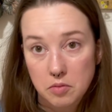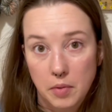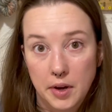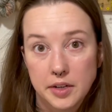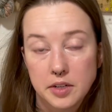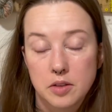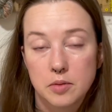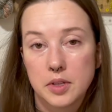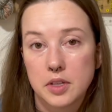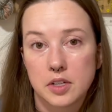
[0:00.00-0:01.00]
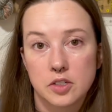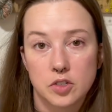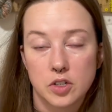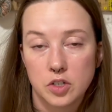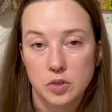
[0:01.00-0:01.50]
mind the way the
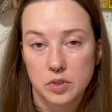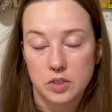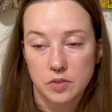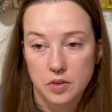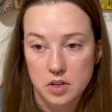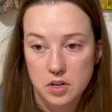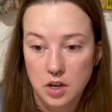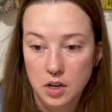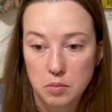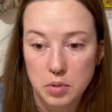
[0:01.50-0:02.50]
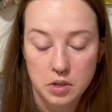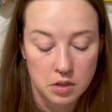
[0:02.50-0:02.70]
construction was for the top.